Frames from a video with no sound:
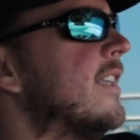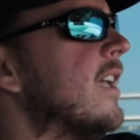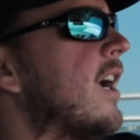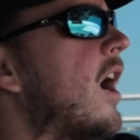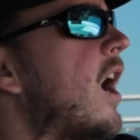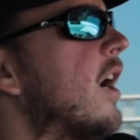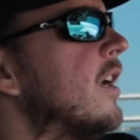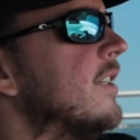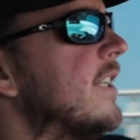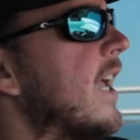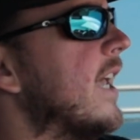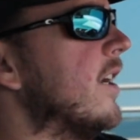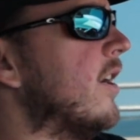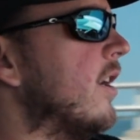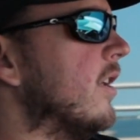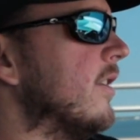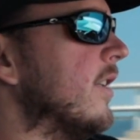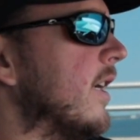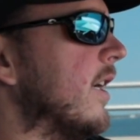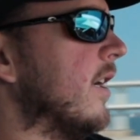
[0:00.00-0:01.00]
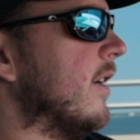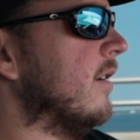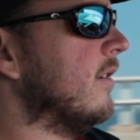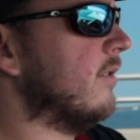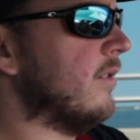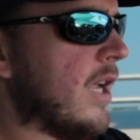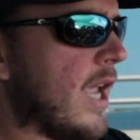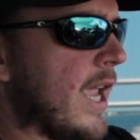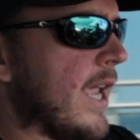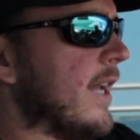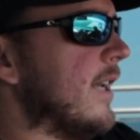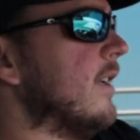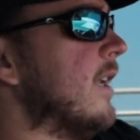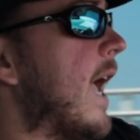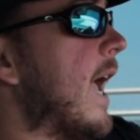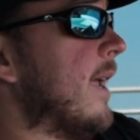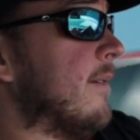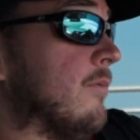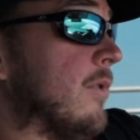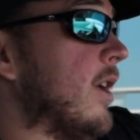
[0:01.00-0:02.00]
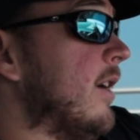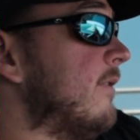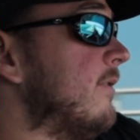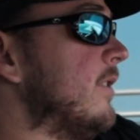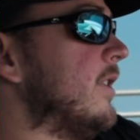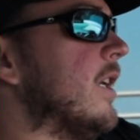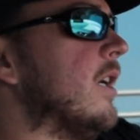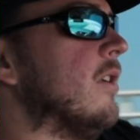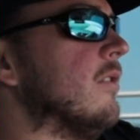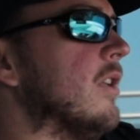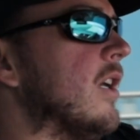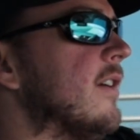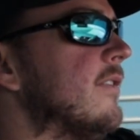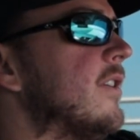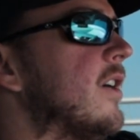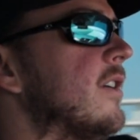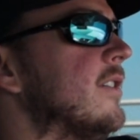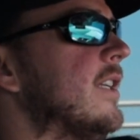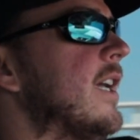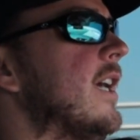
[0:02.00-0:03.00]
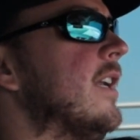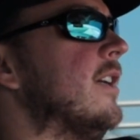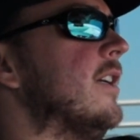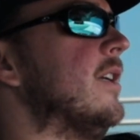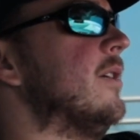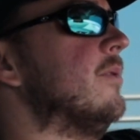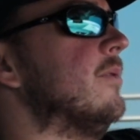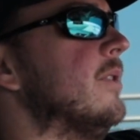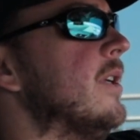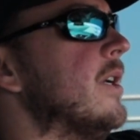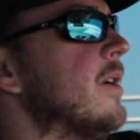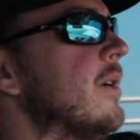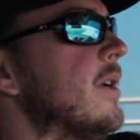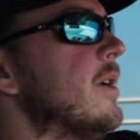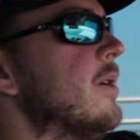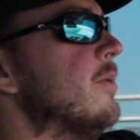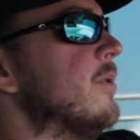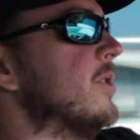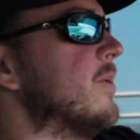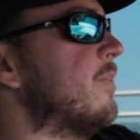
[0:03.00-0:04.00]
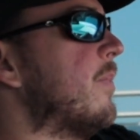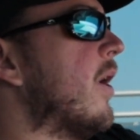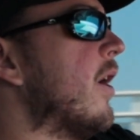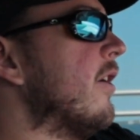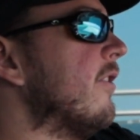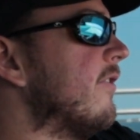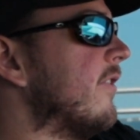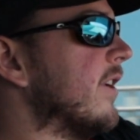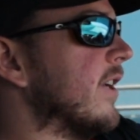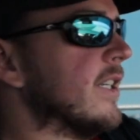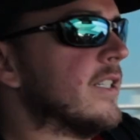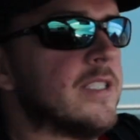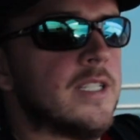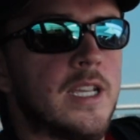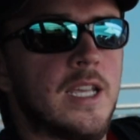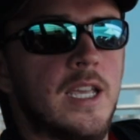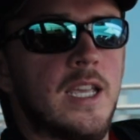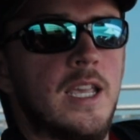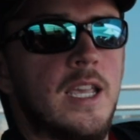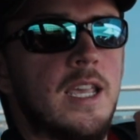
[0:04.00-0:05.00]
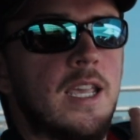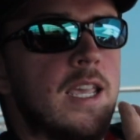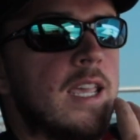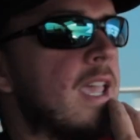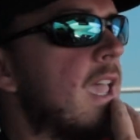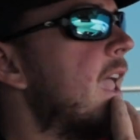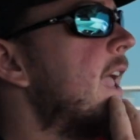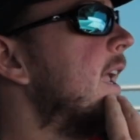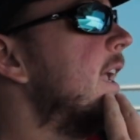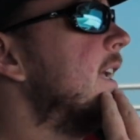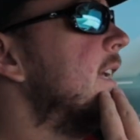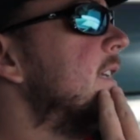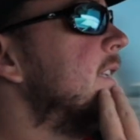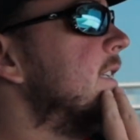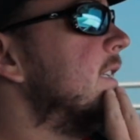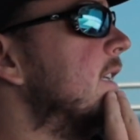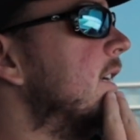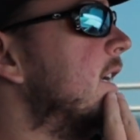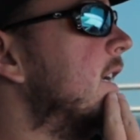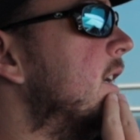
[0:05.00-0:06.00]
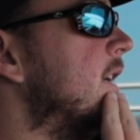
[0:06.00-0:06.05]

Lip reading: Hondata on there, and I loved Hondata. It was perfect. And